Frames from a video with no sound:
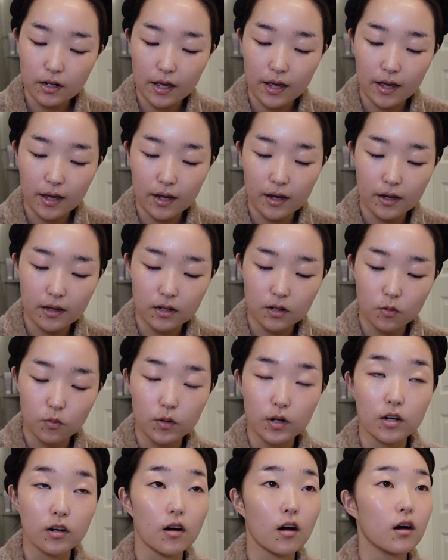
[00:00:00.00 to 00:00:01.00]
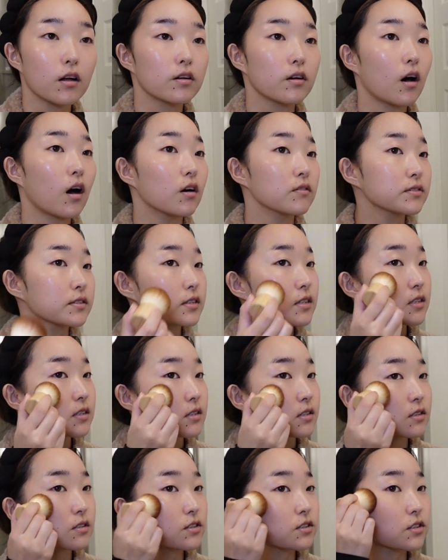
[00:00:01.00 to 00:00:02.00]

and we're on off season,